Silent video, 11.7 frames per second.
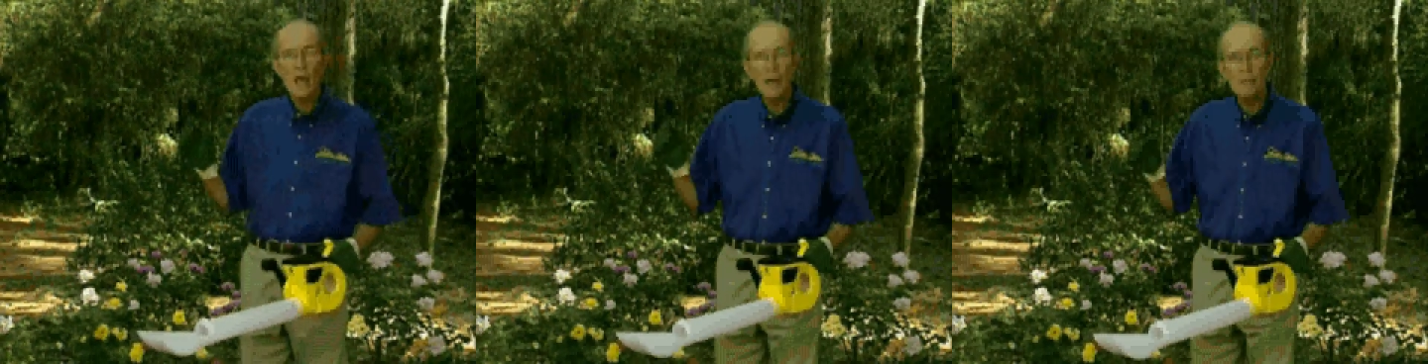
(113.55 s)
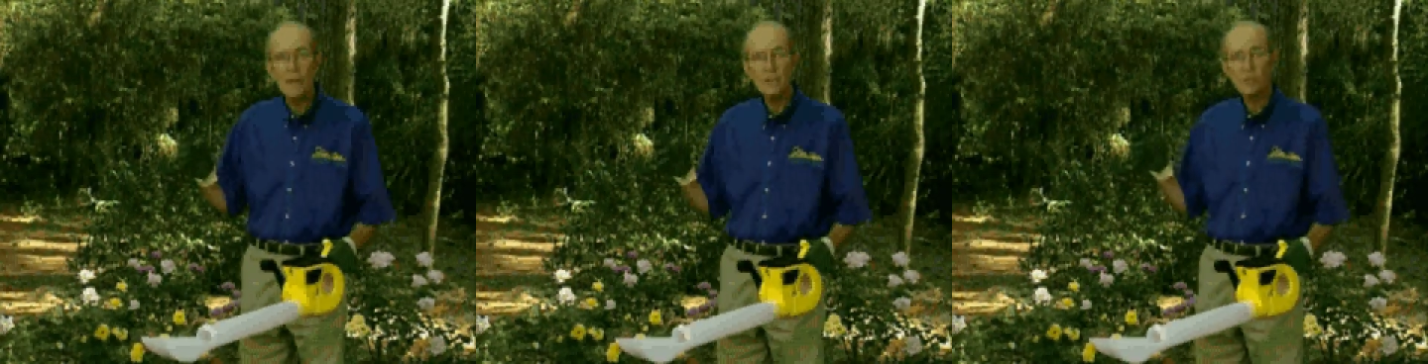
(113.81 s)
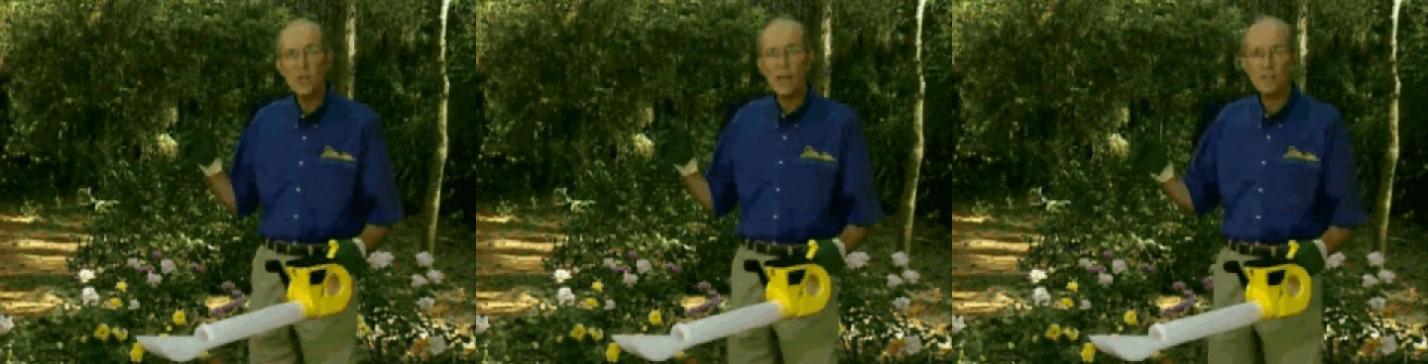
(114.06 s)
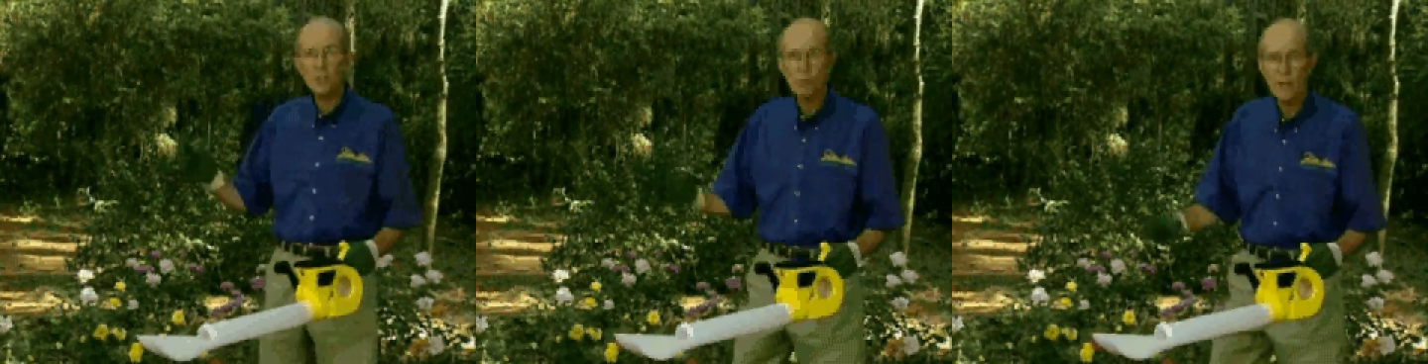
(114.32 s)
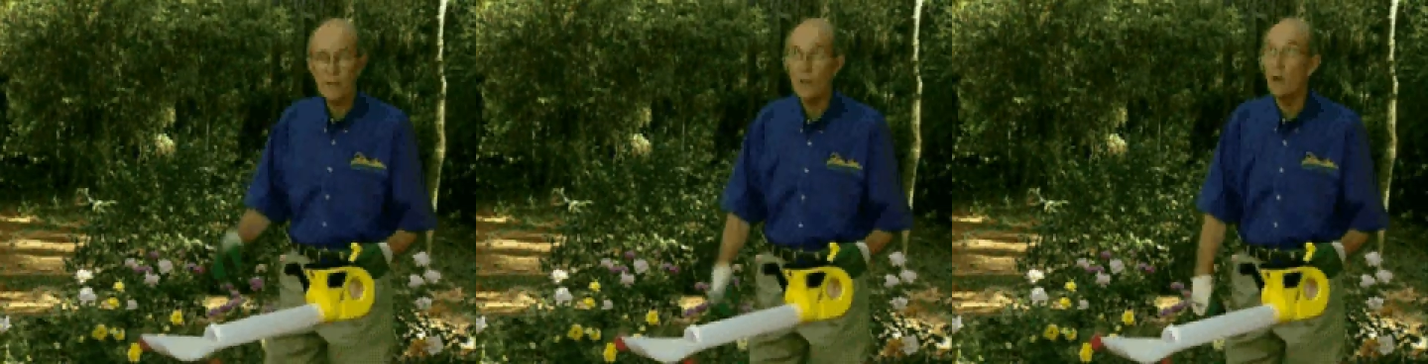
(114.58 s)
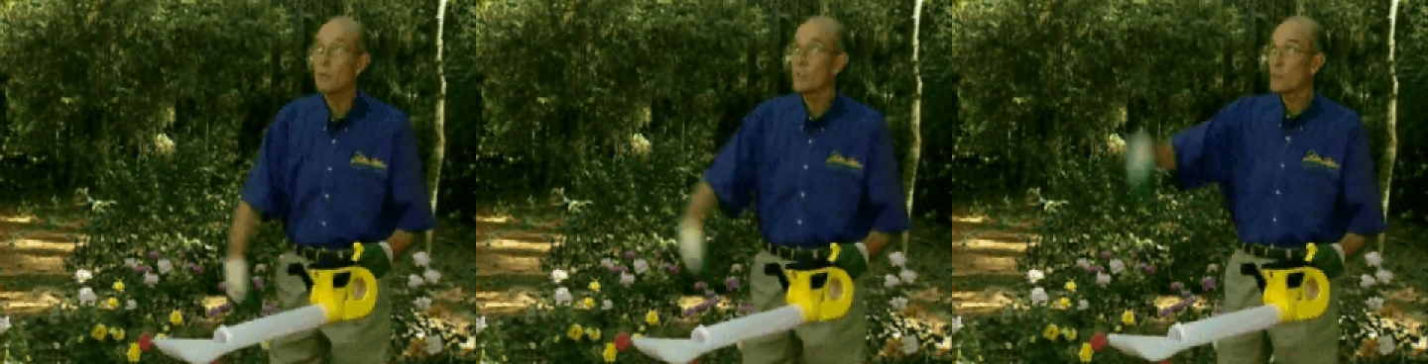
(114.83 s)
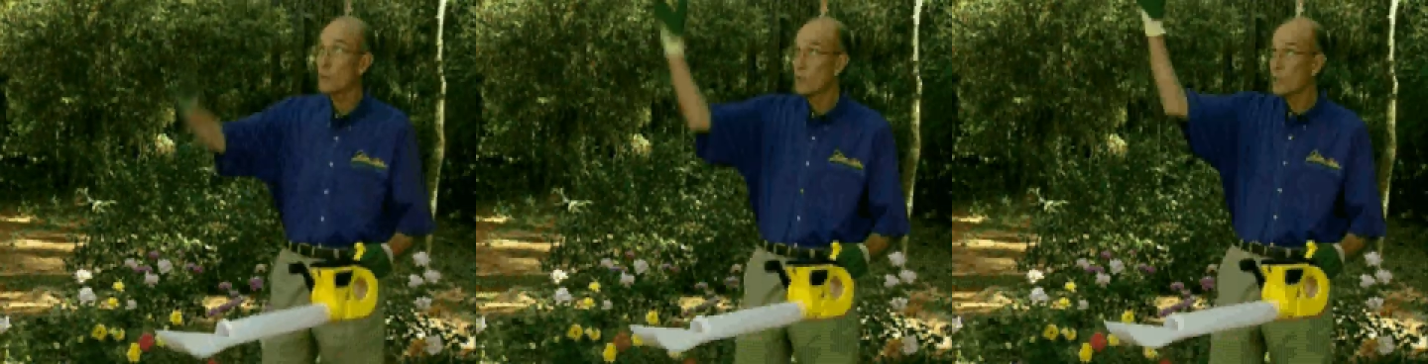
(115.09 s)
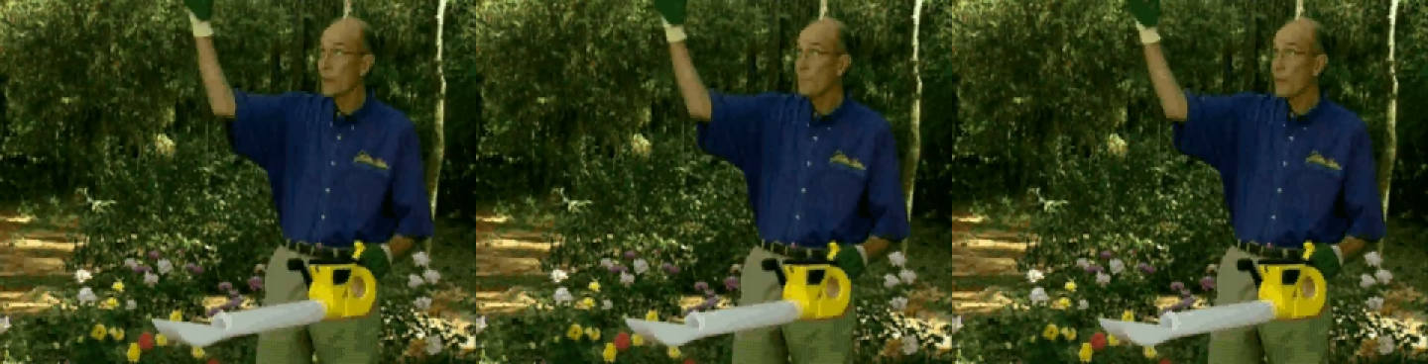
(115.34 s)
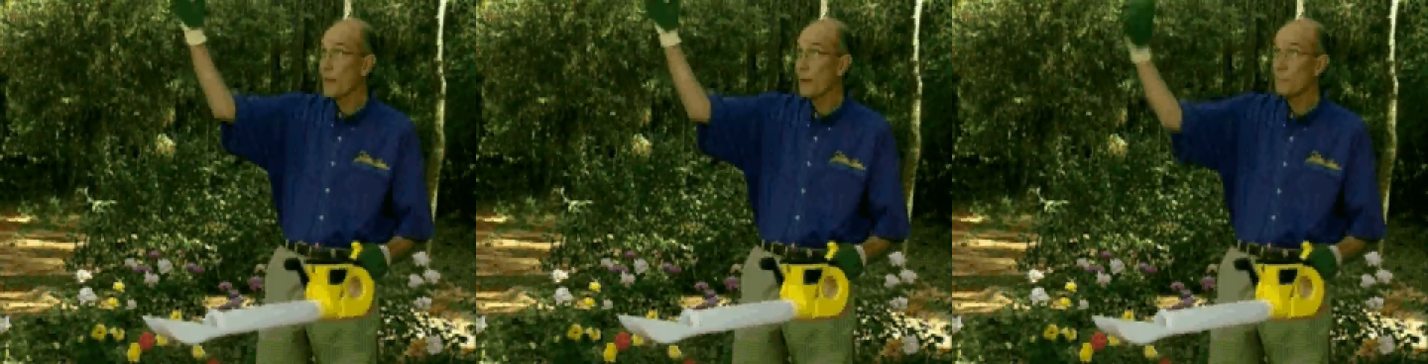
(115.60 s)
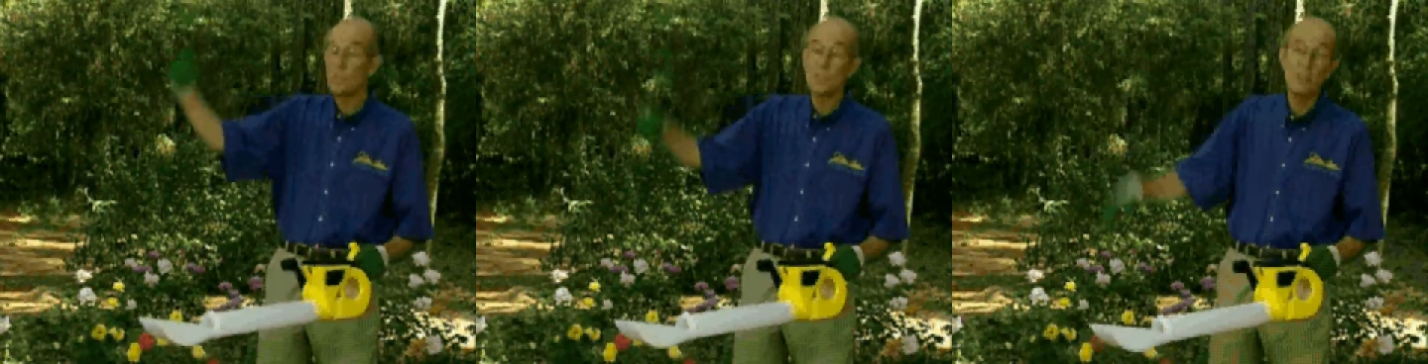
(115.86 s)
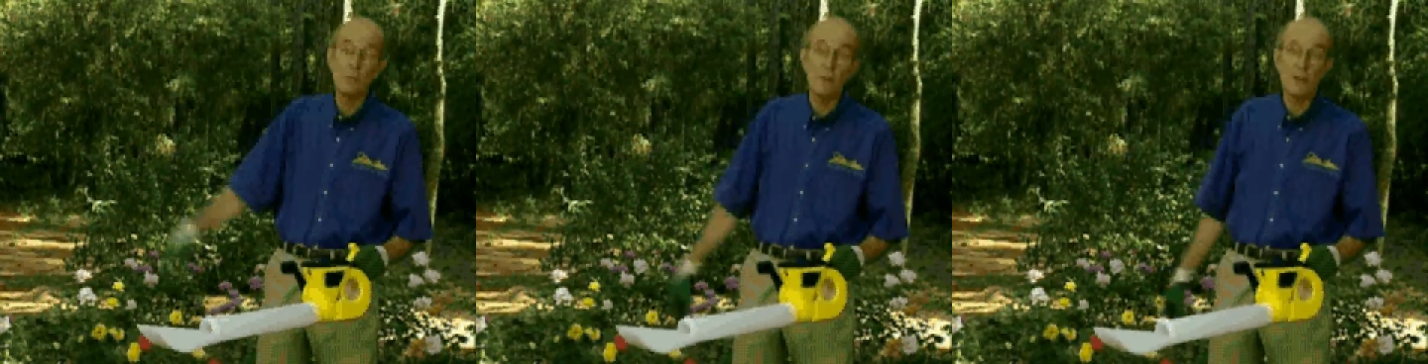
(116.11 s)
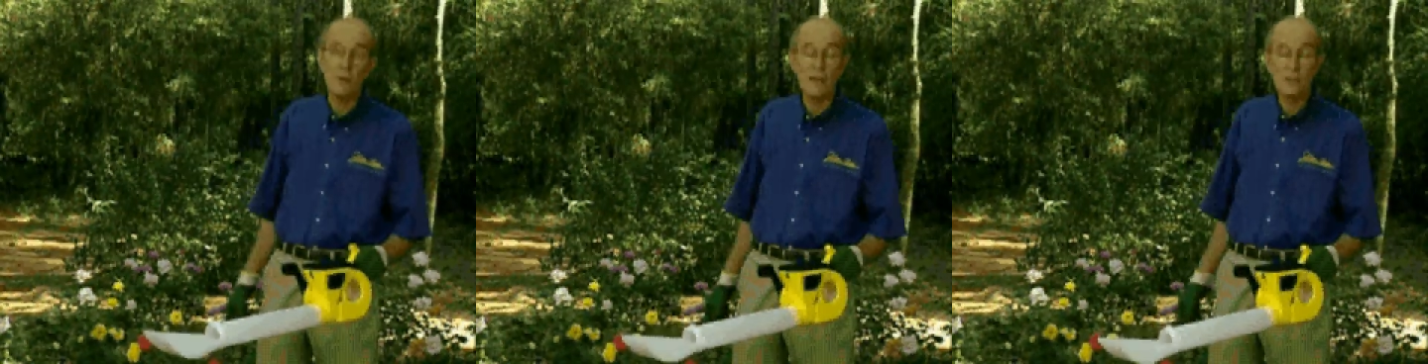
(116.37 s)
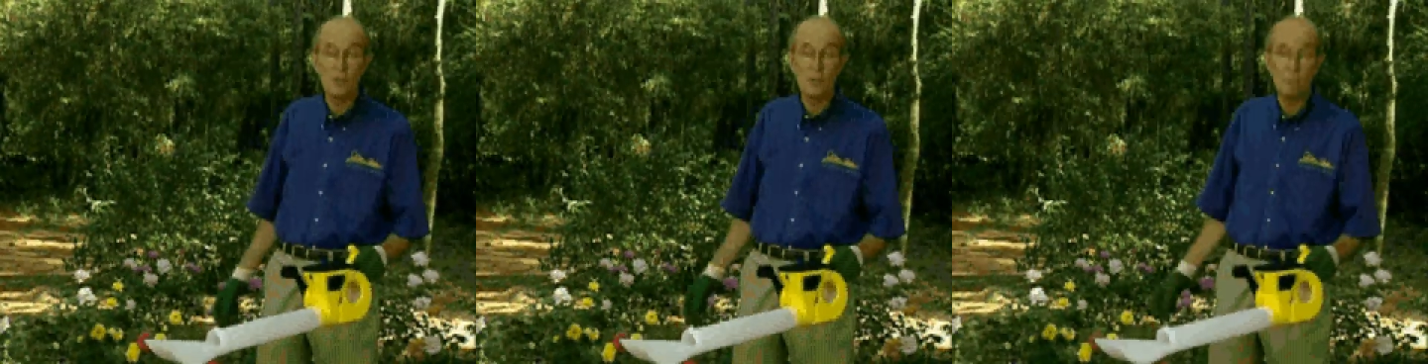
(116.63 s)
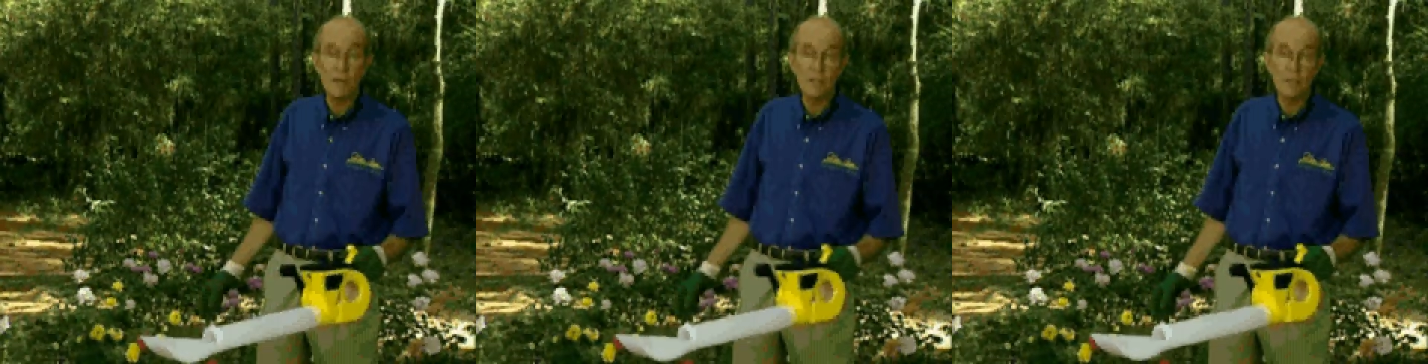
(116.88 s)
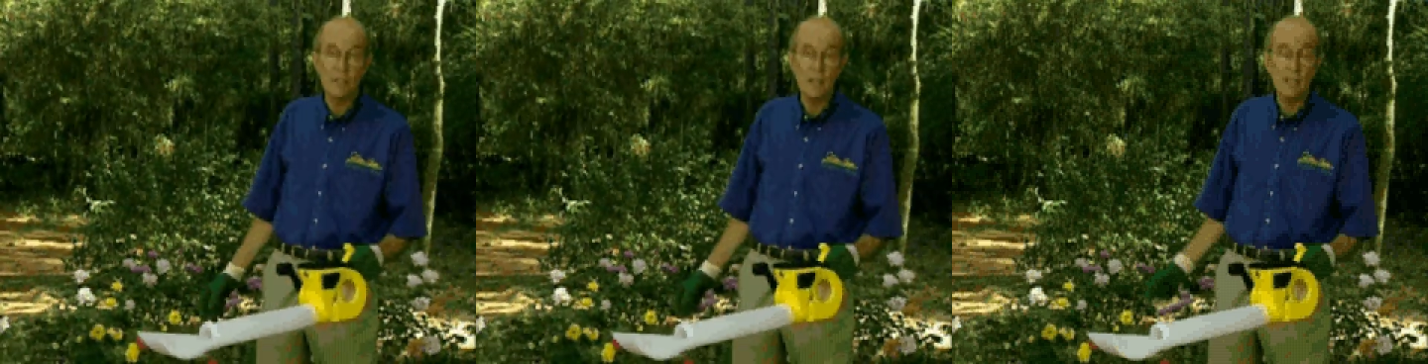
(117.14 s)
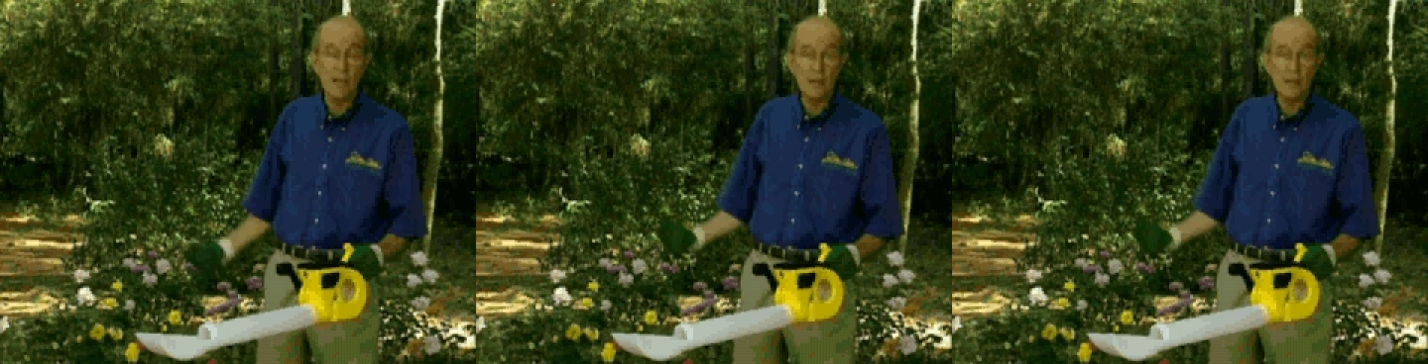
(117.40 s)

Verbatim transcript: And then check the wind. Always throw something up to see what direction the wind's in,